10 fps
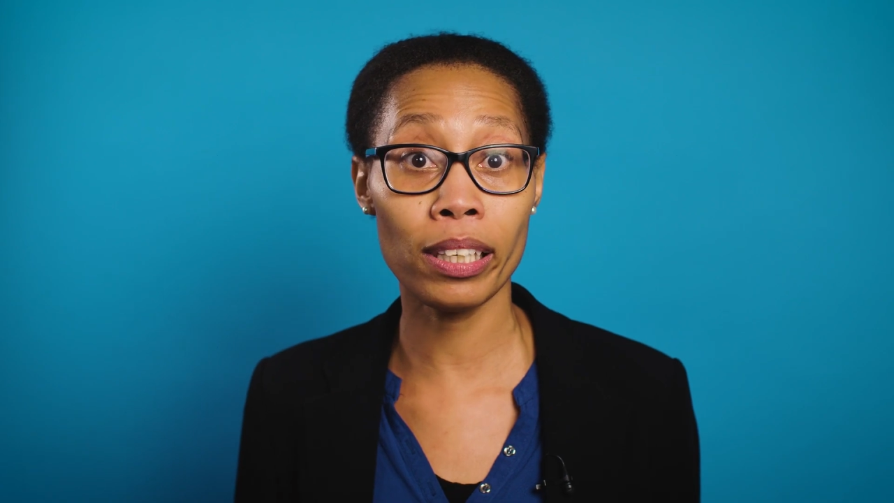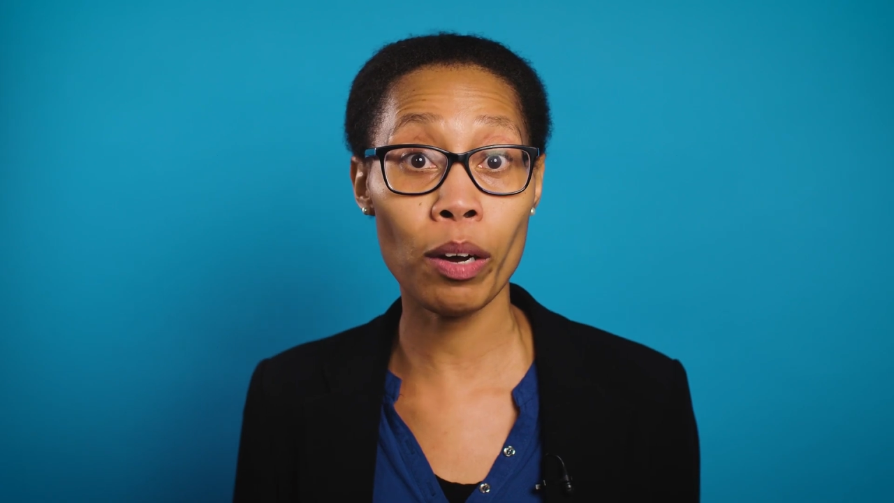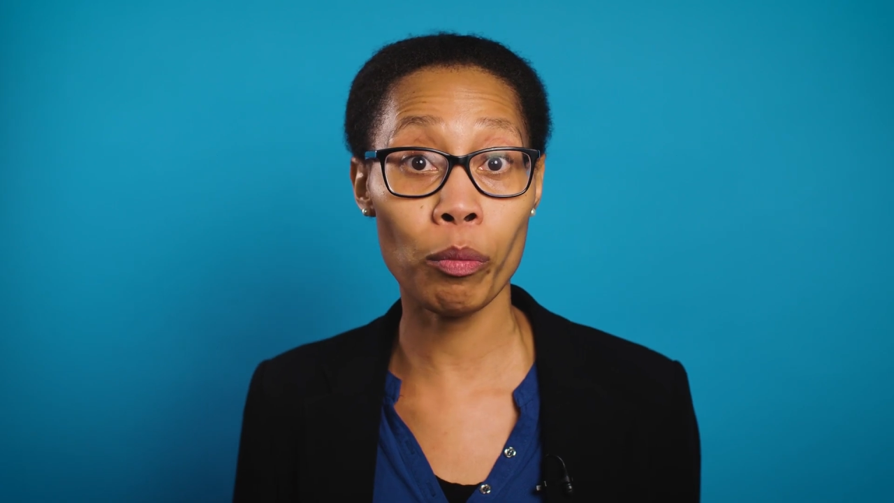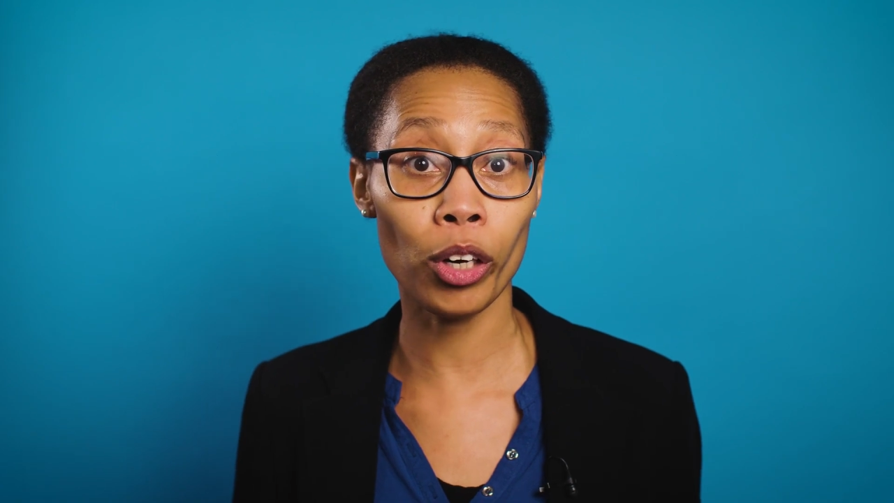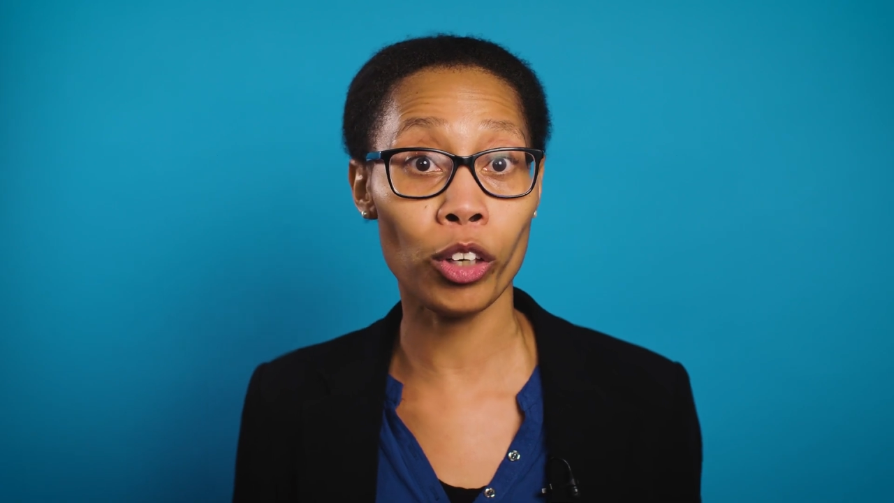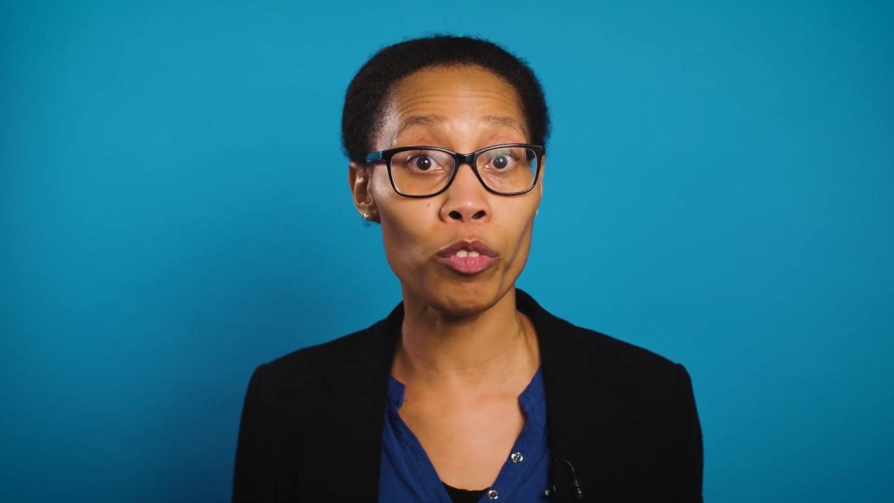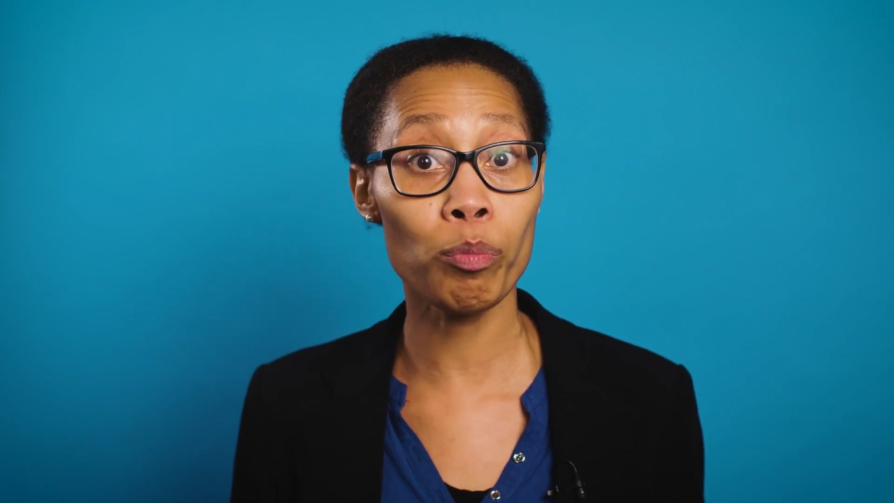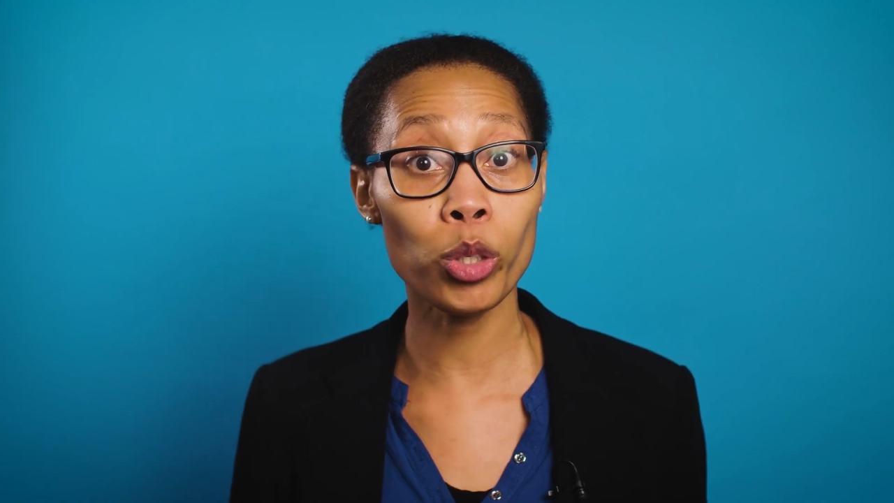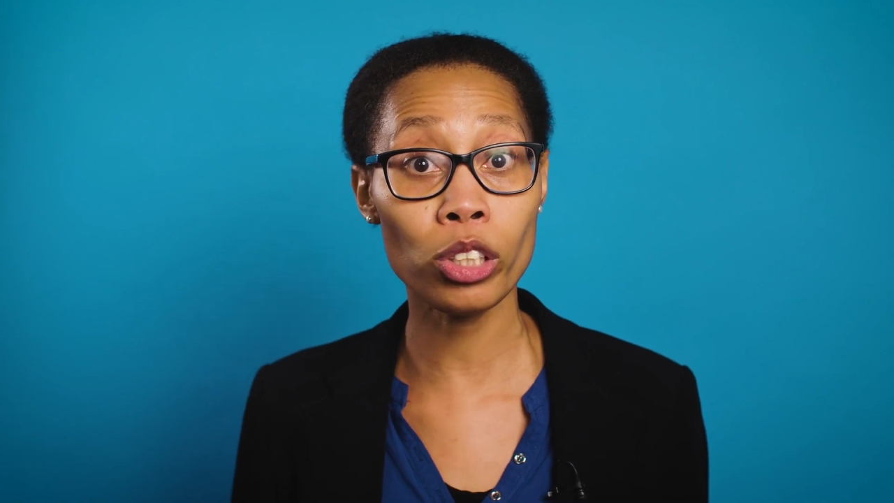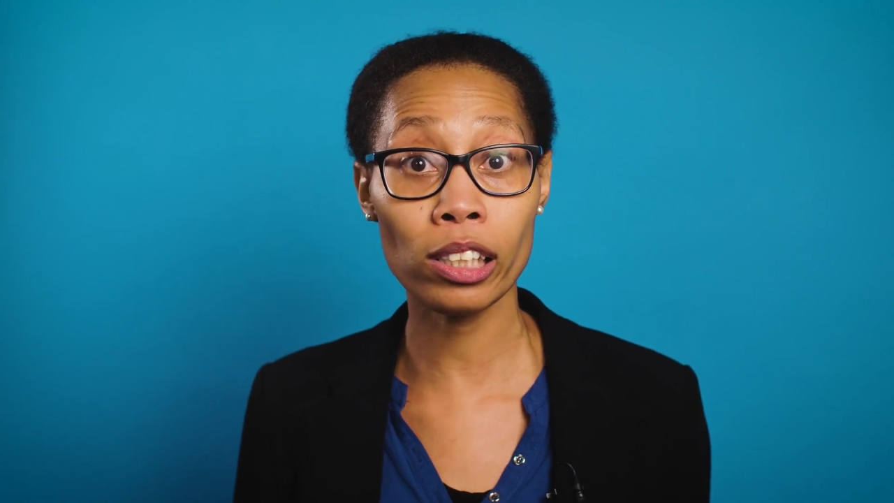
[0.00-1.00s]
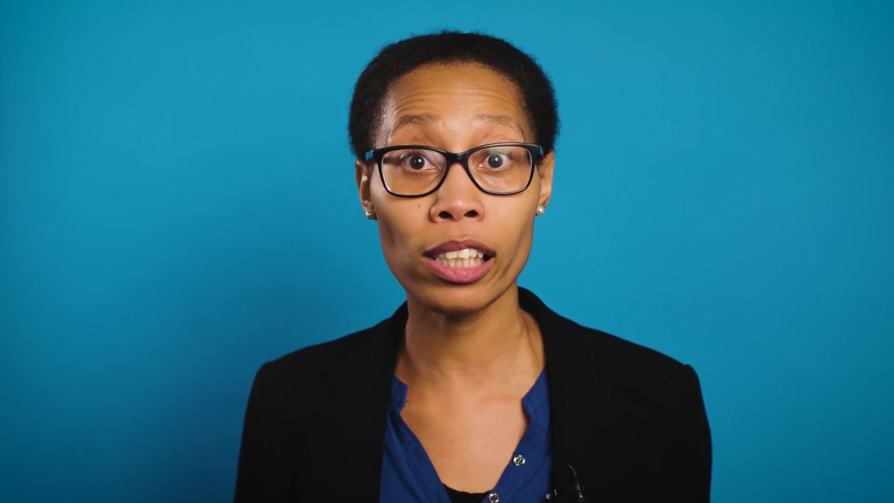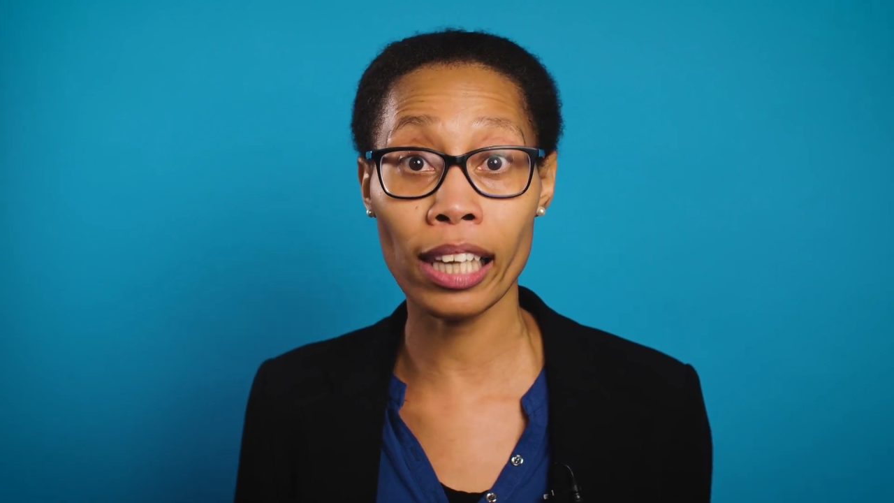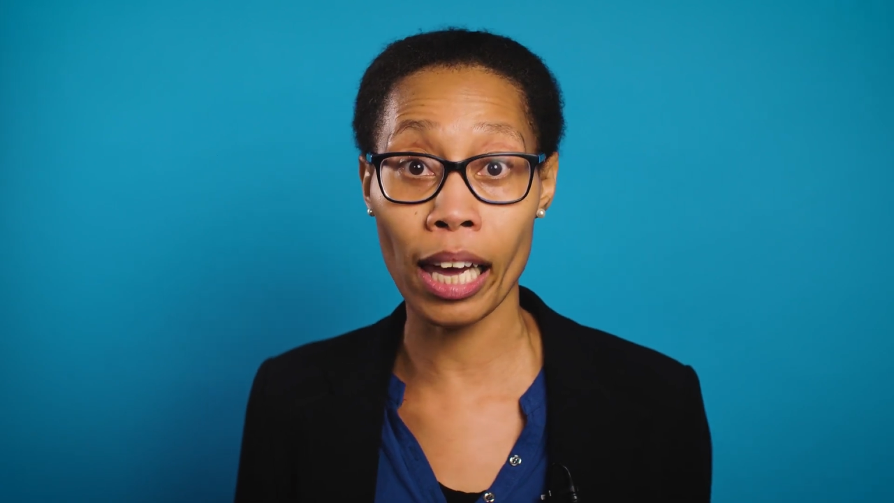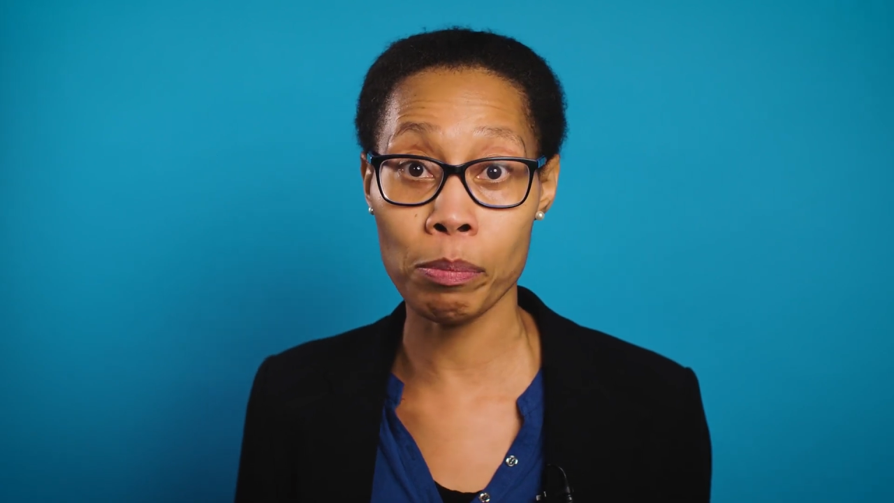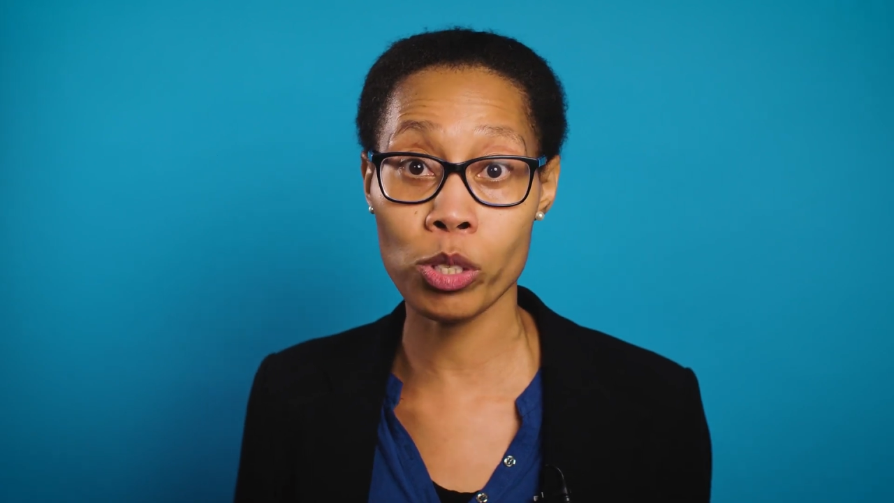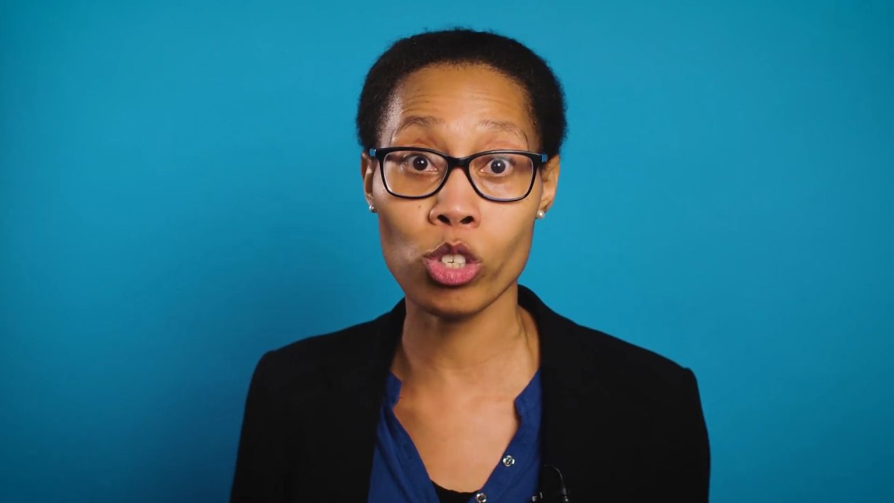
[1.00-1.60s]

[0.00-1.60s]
network of modular labs